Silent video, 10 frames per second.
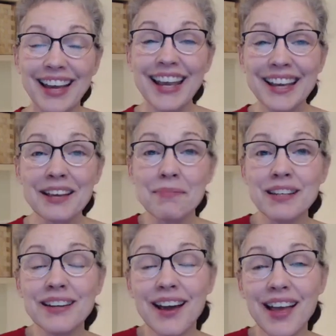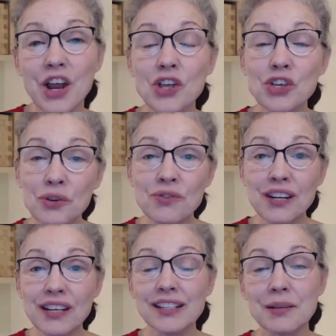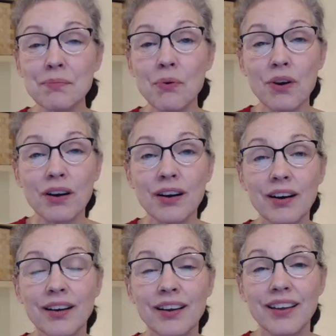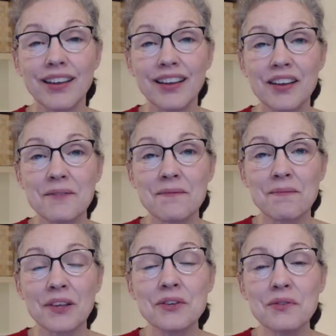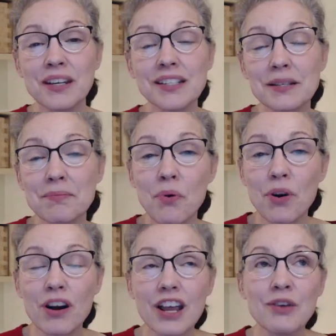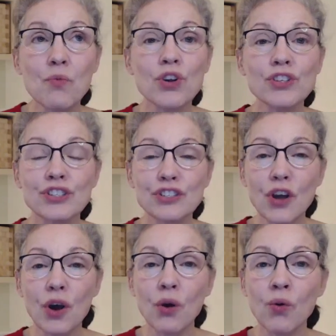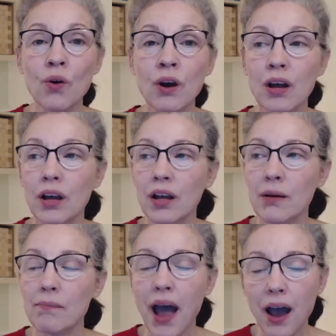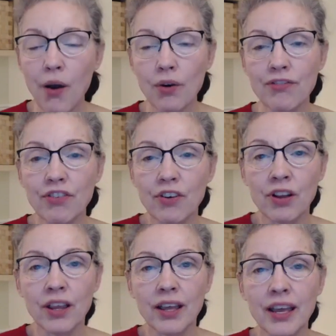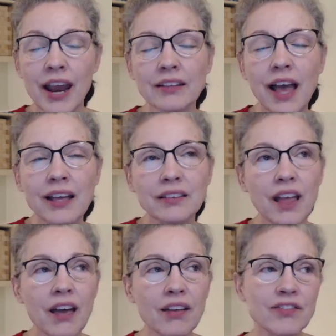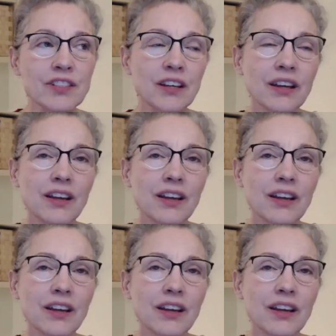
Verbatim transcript: it can be done you need support you need support it was so powerful and i i loved